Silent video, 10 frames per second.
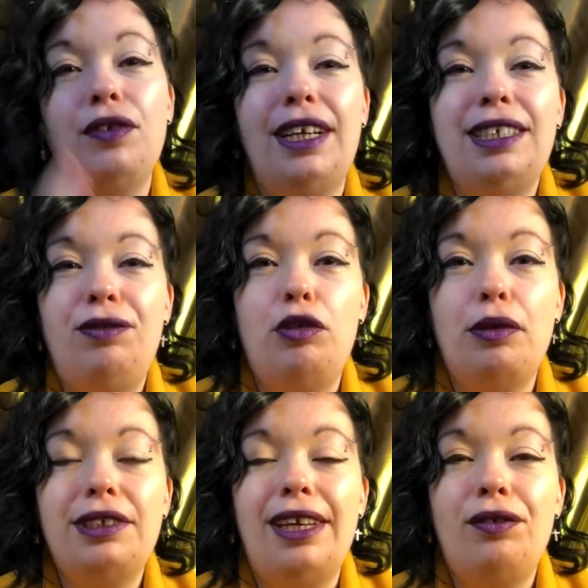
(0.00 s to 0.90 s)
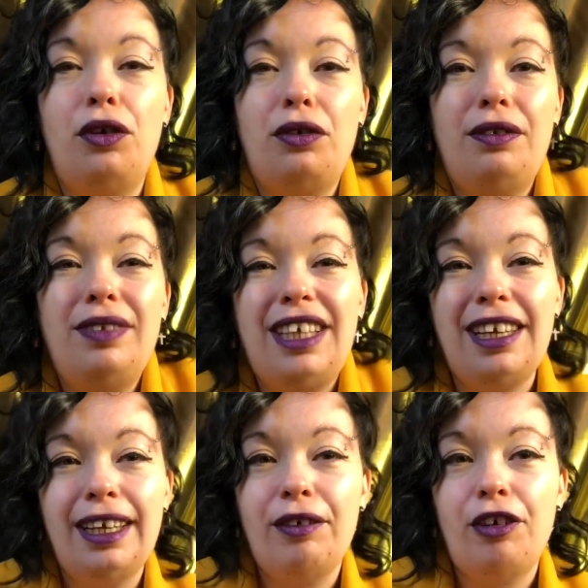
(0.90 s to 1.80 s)
the last few months I've gotten
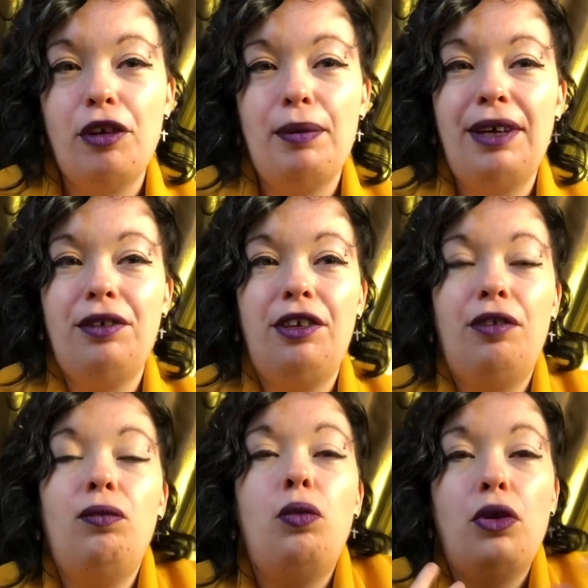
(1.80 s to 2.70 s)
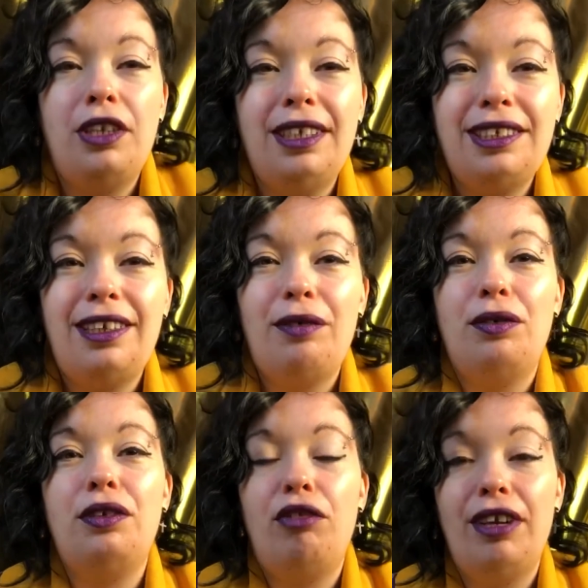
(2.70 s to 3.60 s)
clearer about, you know, what it is that I
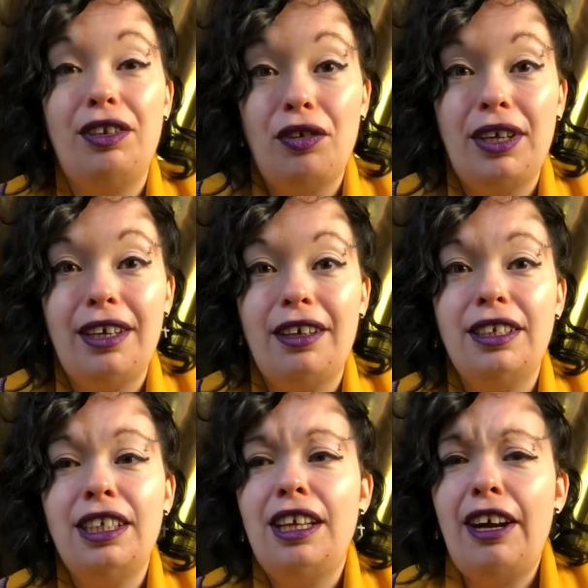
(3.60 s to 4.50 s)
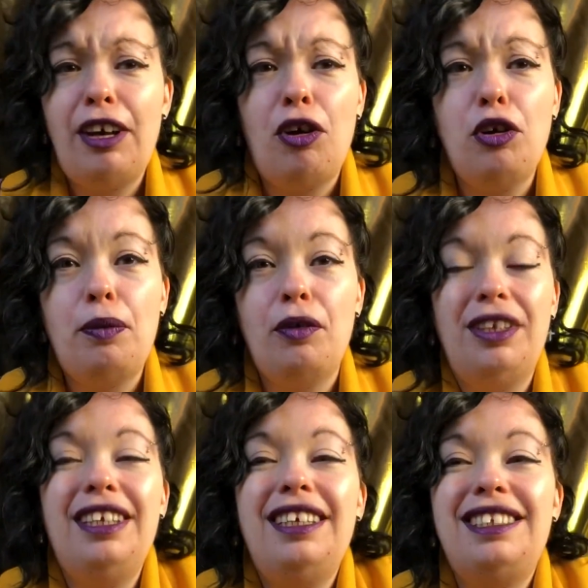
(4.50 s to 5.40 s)
want to create on here. I hope, or at
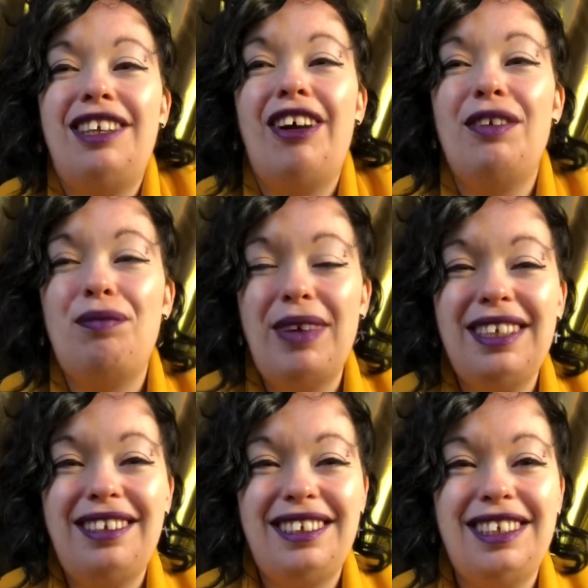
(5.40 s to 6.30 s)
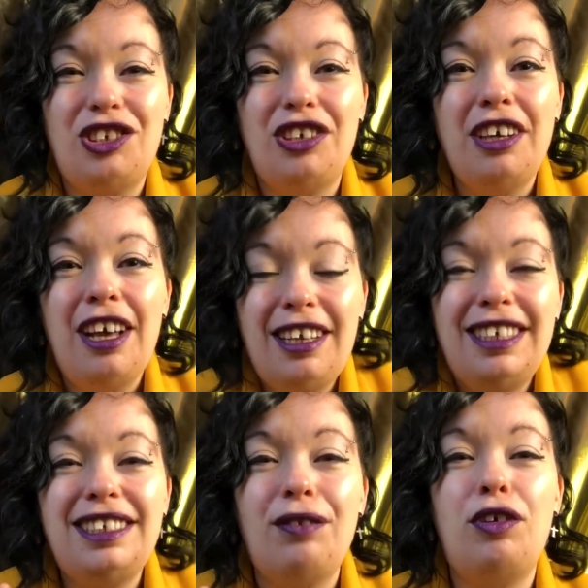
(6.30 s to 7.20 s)
least I've made the decision, at
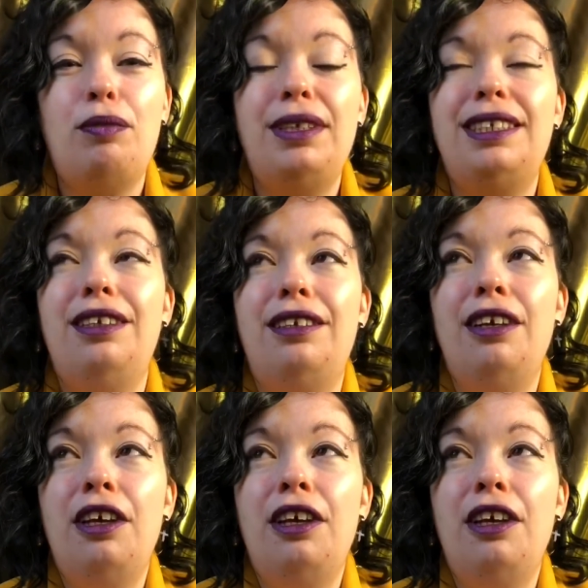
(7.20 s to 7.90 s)
least I've committed